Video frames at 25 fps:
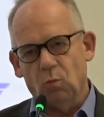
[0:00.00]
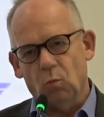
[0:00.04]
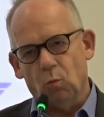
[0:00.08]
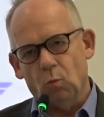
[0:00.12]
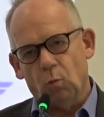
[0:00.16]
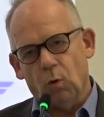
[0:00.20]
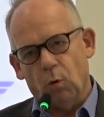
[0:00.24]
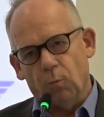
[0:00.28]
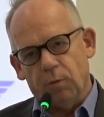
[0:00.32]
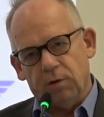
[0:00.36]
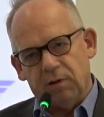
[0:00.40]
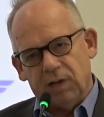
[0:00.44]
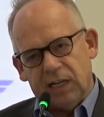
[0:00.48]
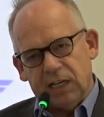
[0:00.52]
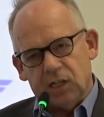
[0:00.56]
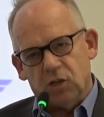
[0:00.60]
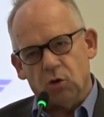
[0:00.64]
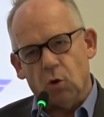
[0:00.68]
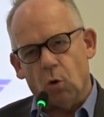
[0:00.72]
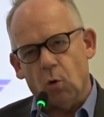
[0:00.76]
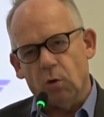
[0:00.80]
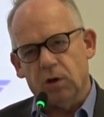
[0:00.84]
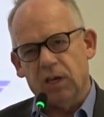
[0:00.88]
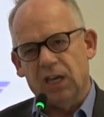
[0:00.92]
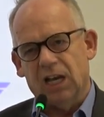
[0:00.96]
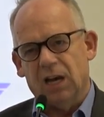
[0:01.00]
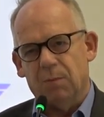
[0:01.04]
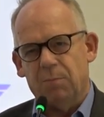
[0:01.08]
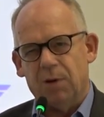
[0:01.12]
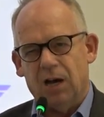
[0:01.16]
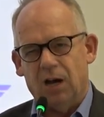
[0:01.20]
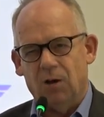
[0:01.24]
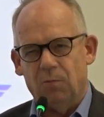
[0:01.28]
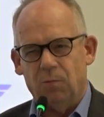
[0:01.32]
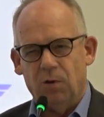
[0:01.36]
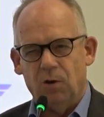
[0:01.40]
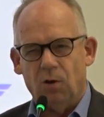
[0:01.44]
what we're really talking about.